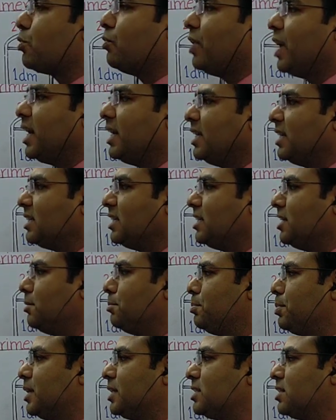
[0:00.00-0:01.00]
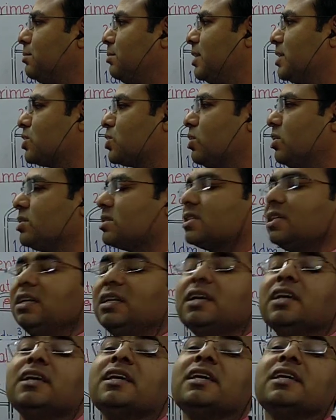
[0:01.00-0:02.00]
provided the temperature remains constant,
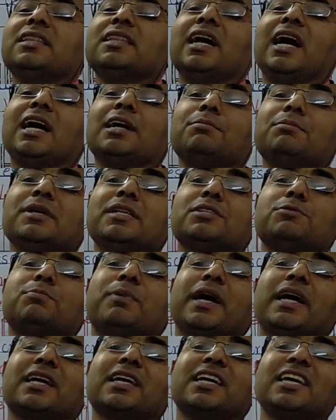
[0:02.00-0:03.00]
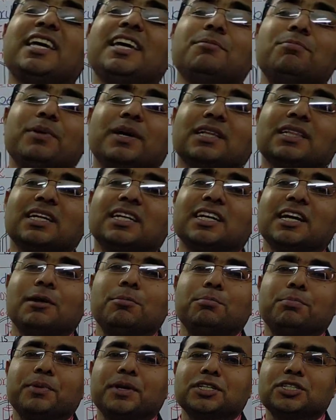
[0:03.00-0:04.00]
that means by keeping the
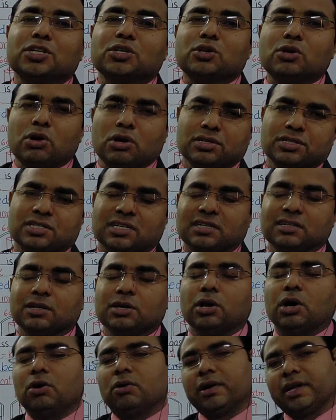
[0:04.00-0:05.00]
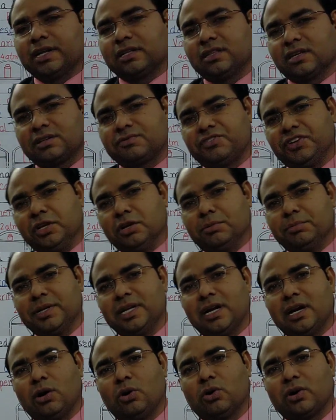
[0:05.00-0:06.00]
temperature constant. Now another
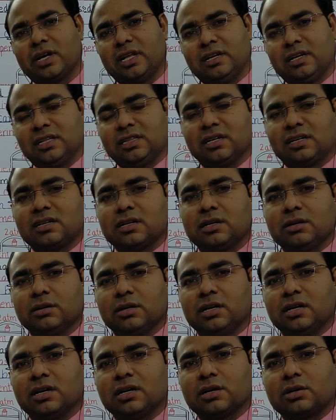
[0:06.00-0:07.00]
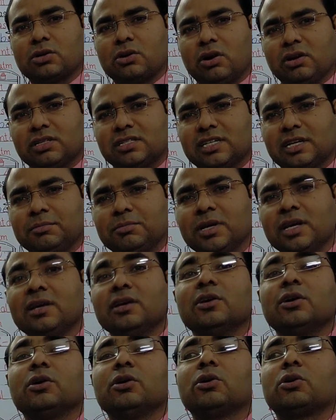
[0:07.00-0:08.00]
phenomena or another concept,
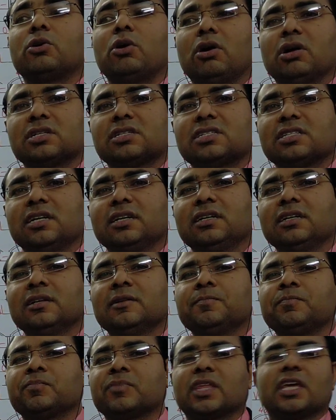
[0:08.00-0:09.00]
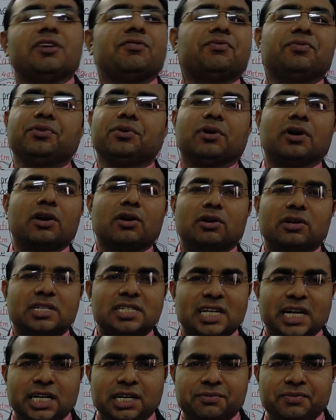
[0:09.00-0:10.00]
constant, if you are not
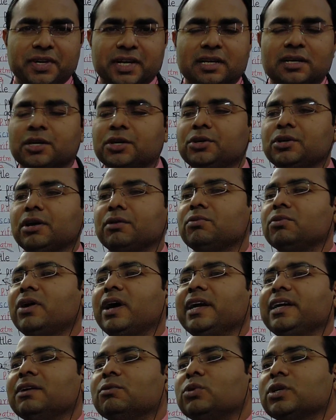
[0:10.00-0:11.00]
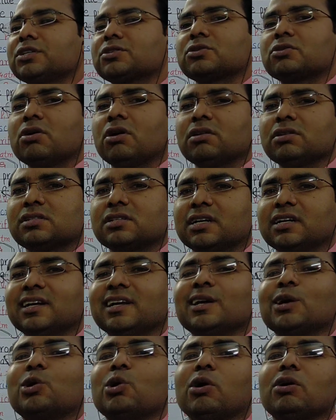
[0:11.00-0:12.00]
scientific, you have no idea what is constant.
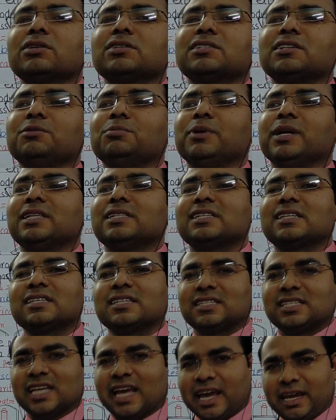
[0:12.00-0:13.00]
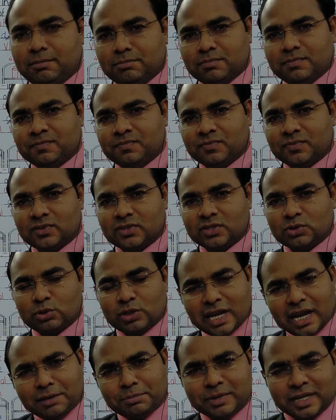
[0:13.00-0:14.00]
Constant means same. So
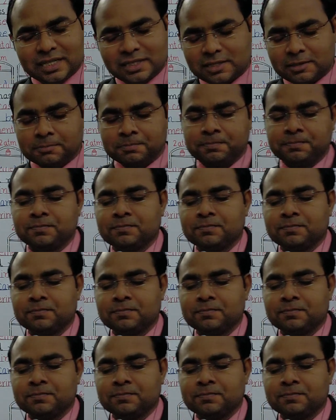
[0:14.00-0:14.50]
that means